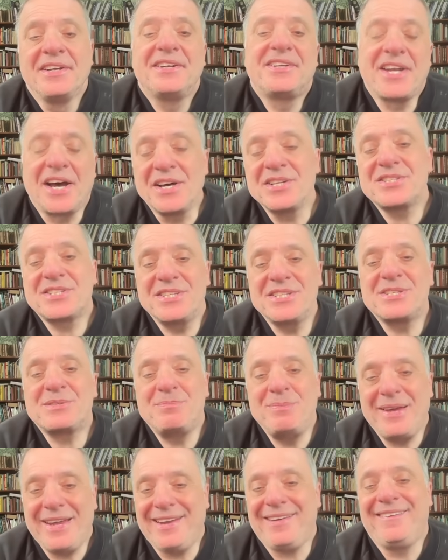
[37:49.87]
does this
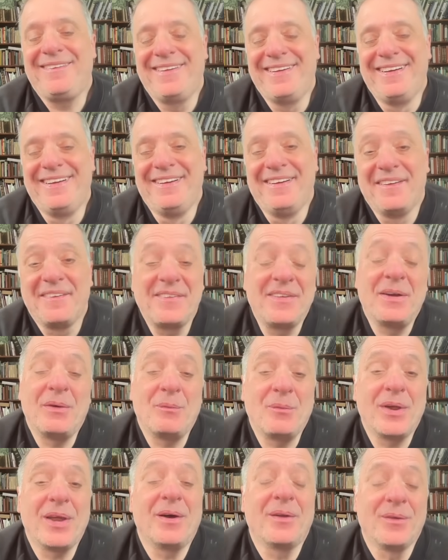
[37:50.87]
mean that
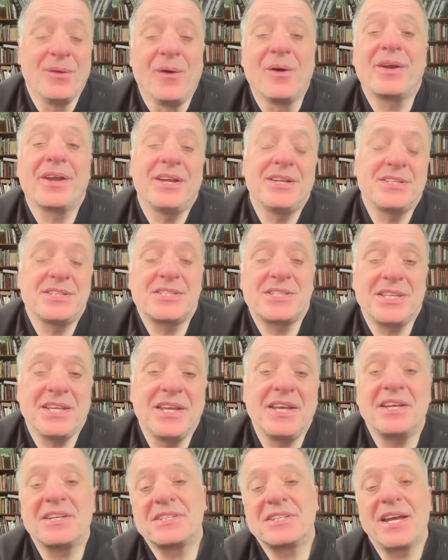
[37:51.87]
we are not going to
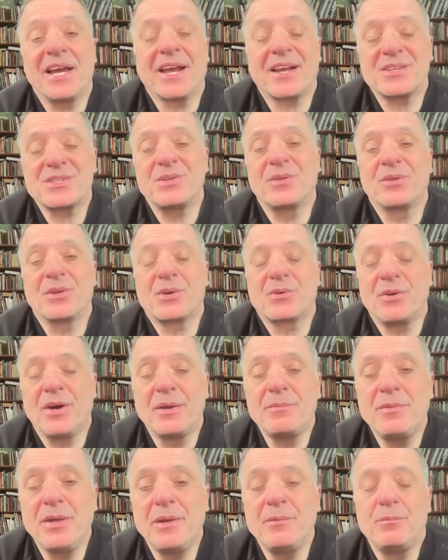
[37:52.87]
see attacks on the
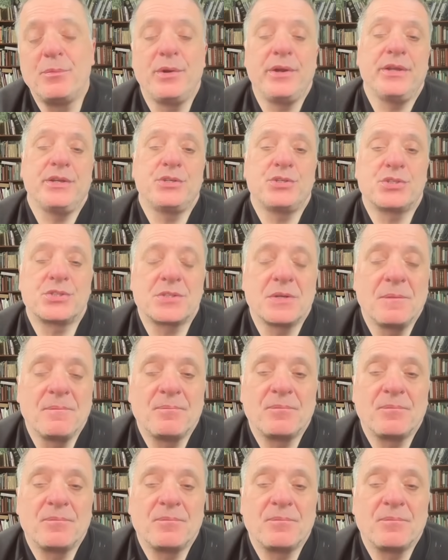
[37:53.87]
Crimean Bridge,